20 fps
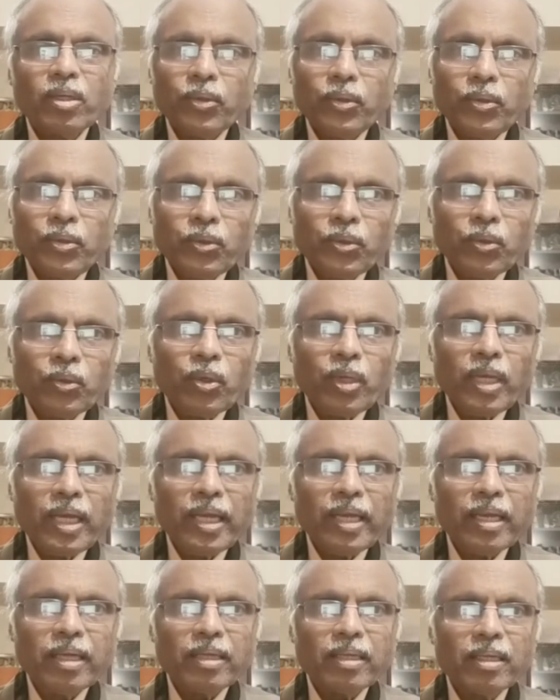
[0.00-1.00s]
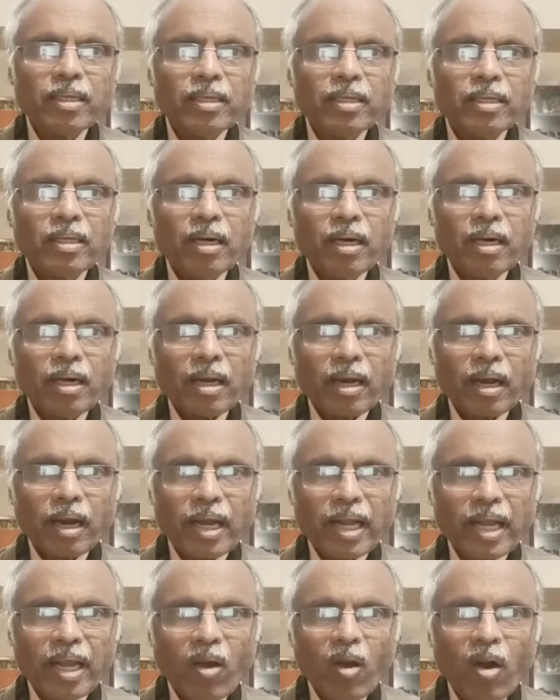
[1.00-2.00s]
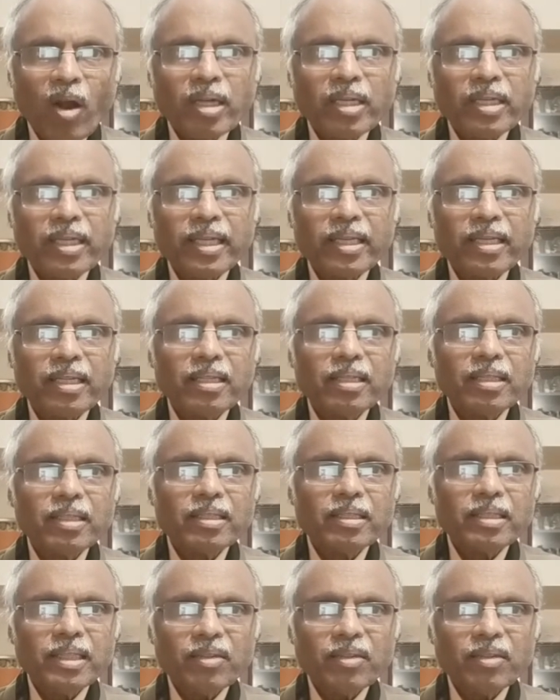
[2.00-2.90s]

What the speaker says: duly recording the